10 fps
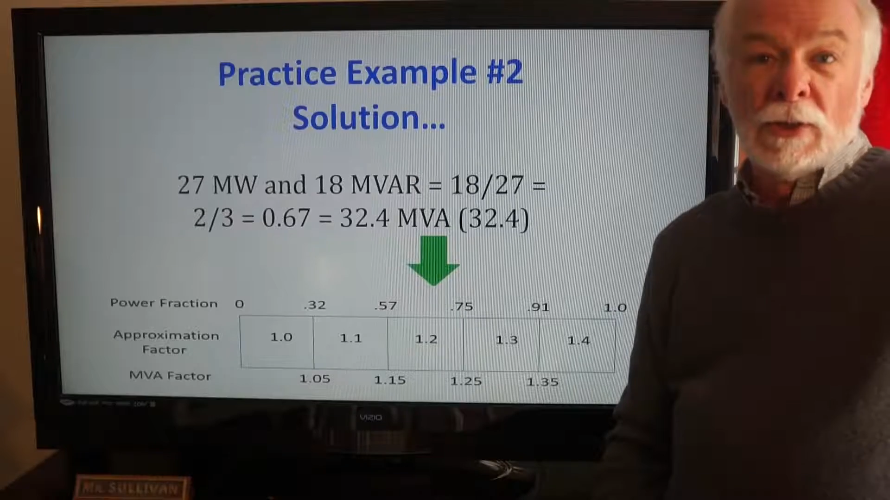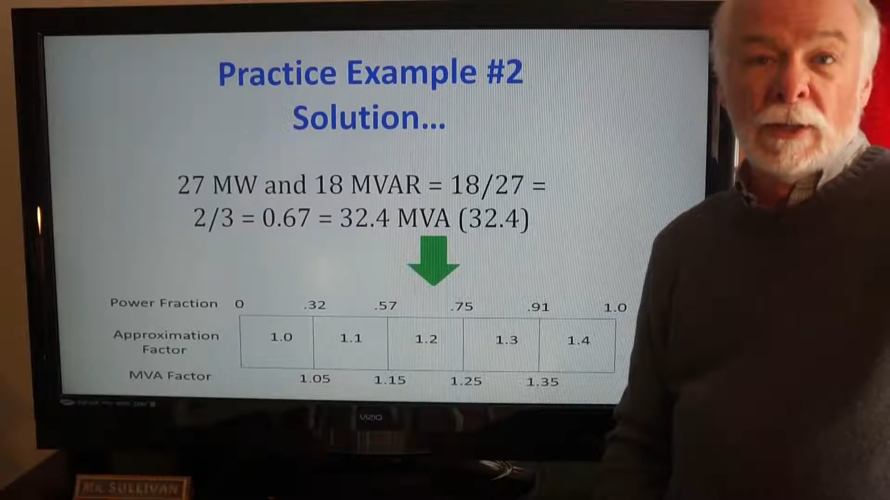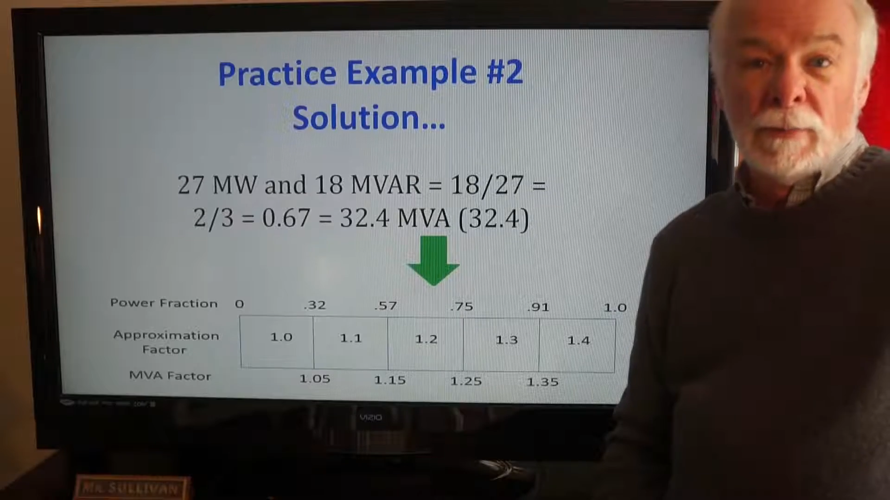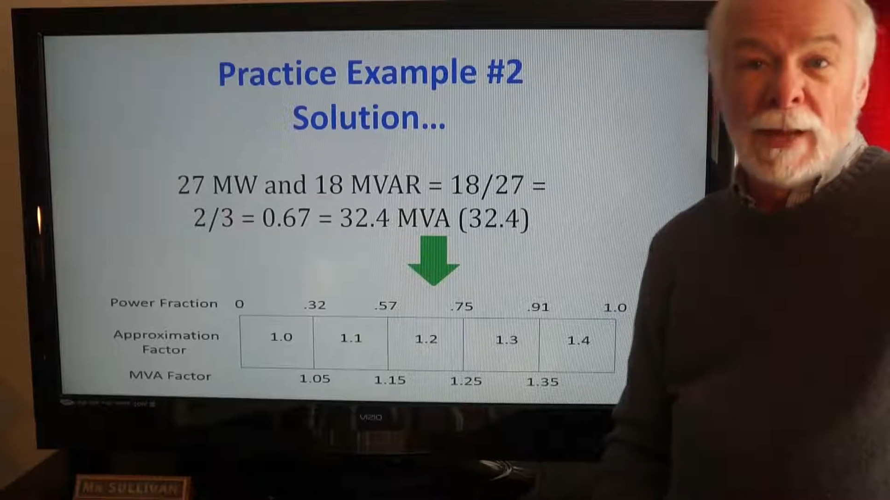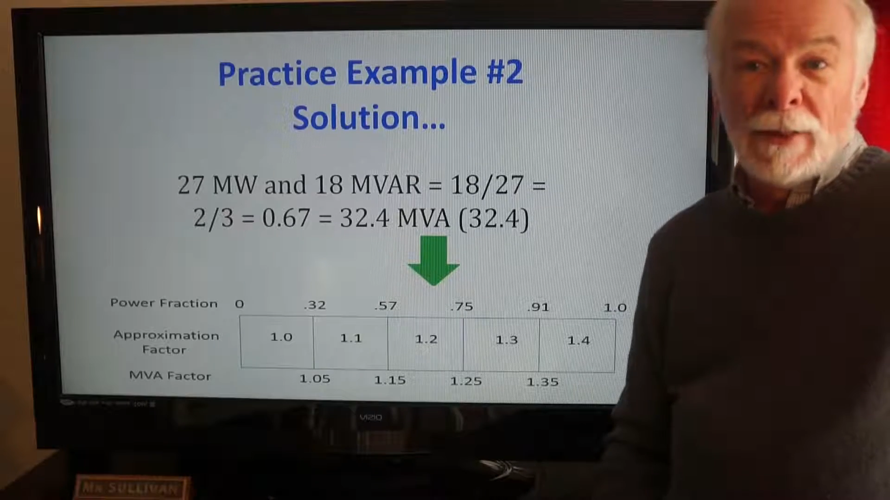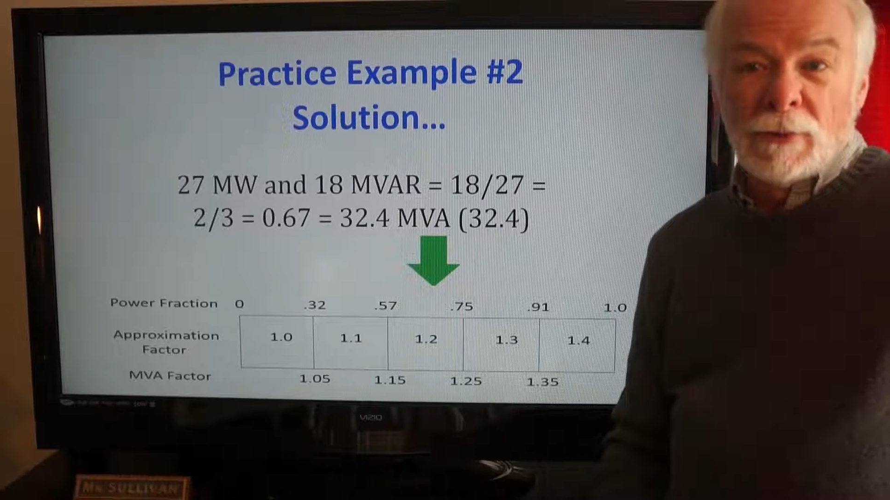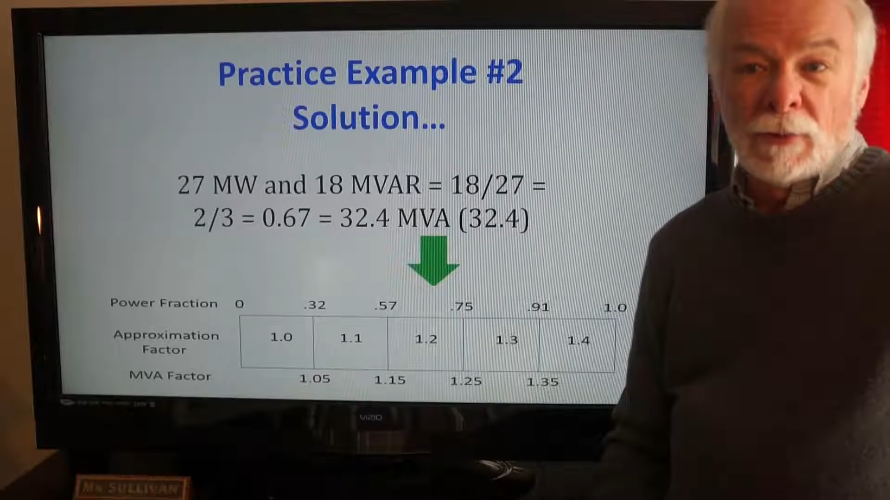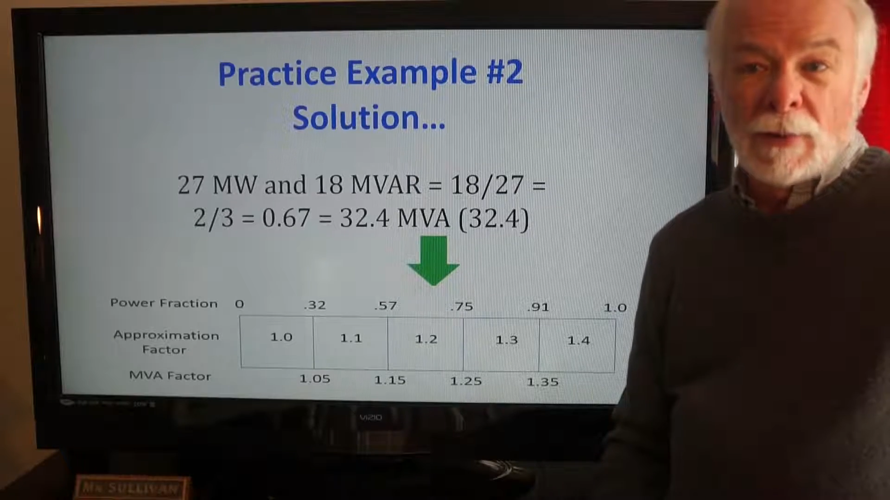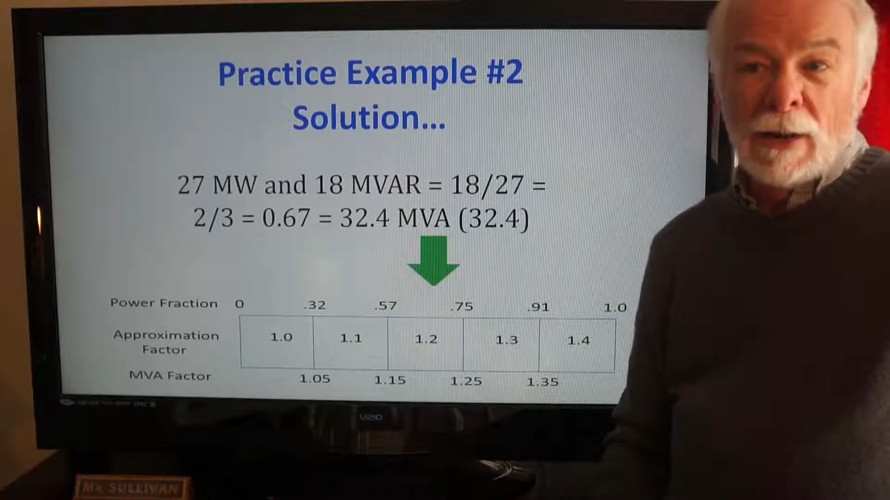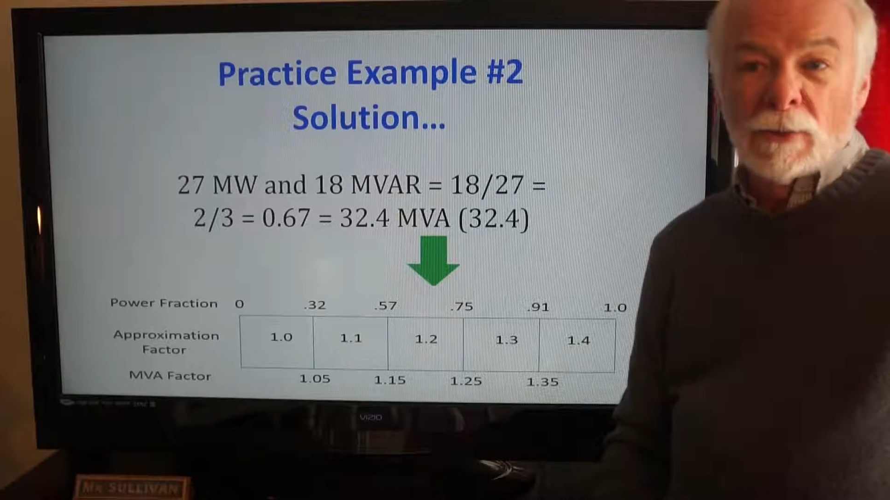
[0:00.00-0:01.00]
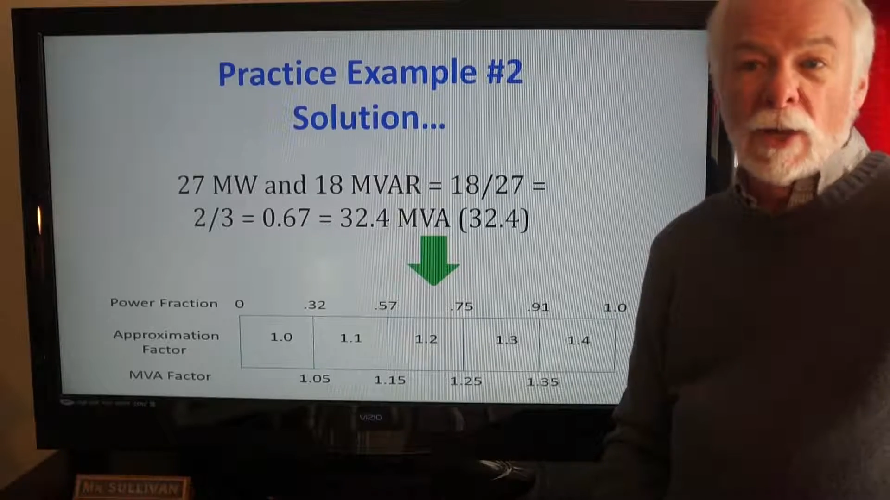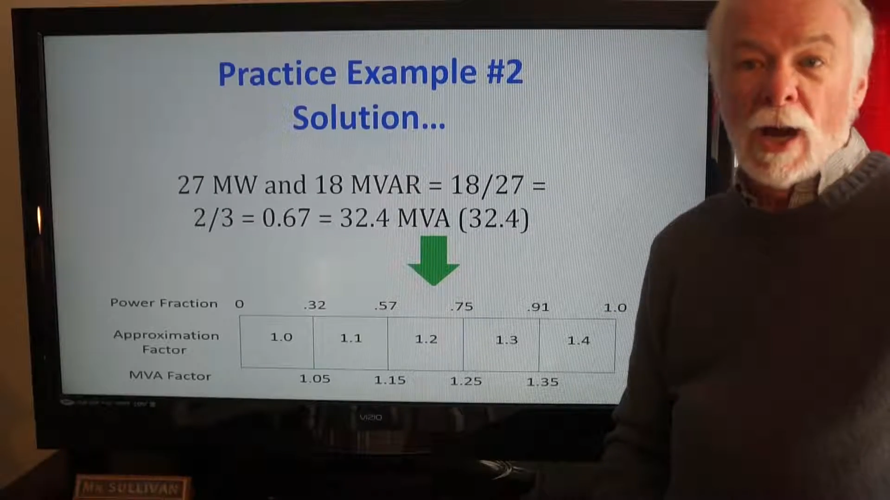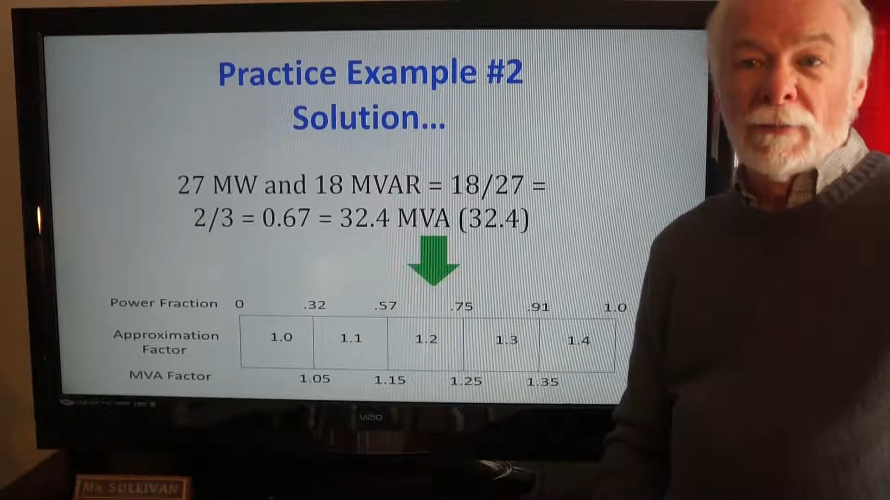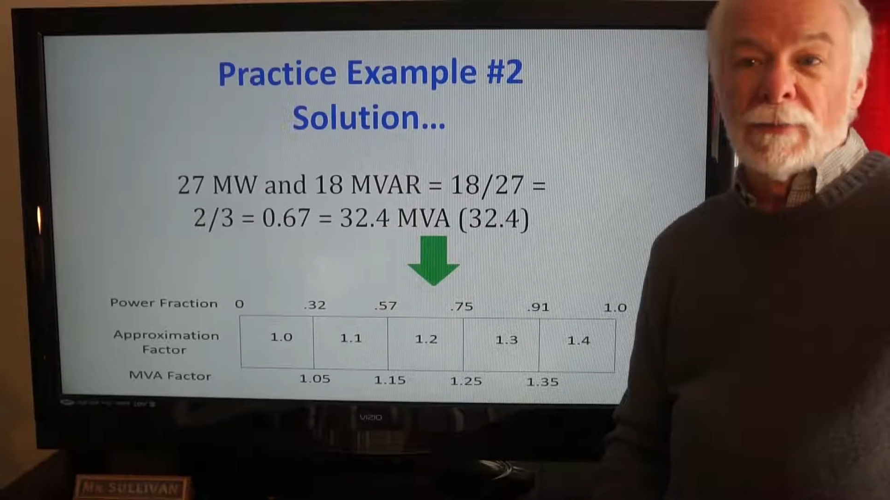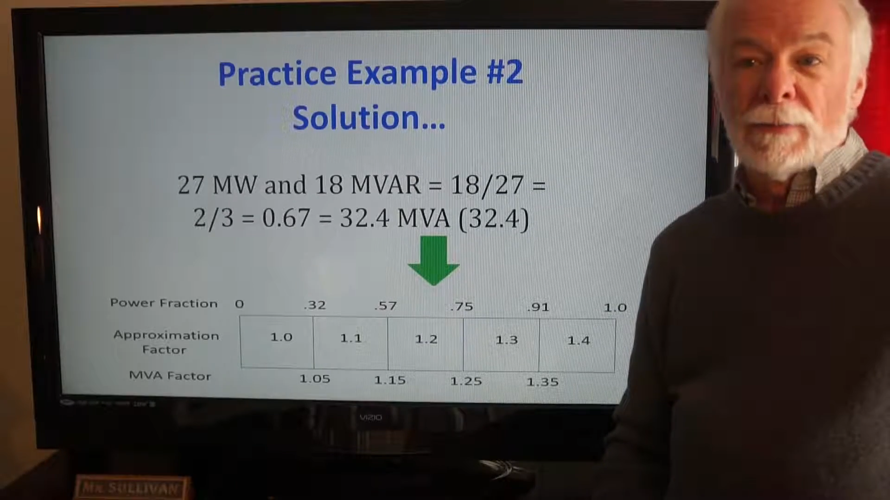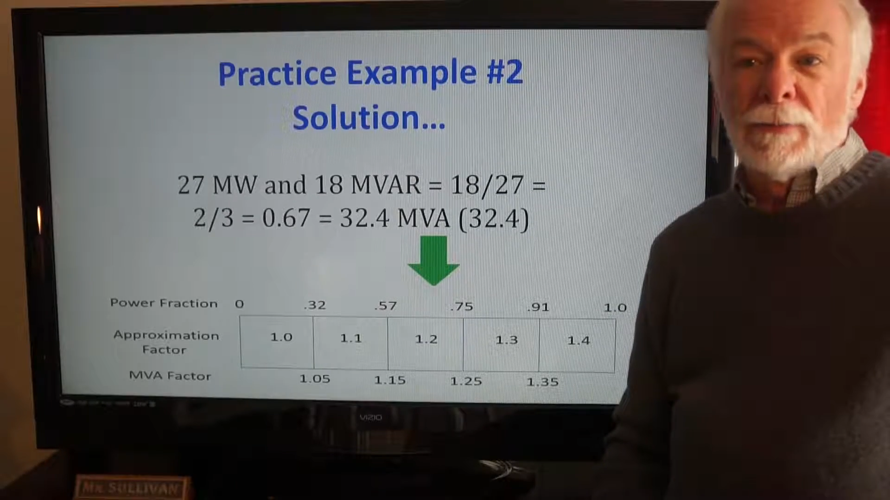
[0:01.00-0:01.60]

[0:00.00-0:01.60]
didn't bother to round off.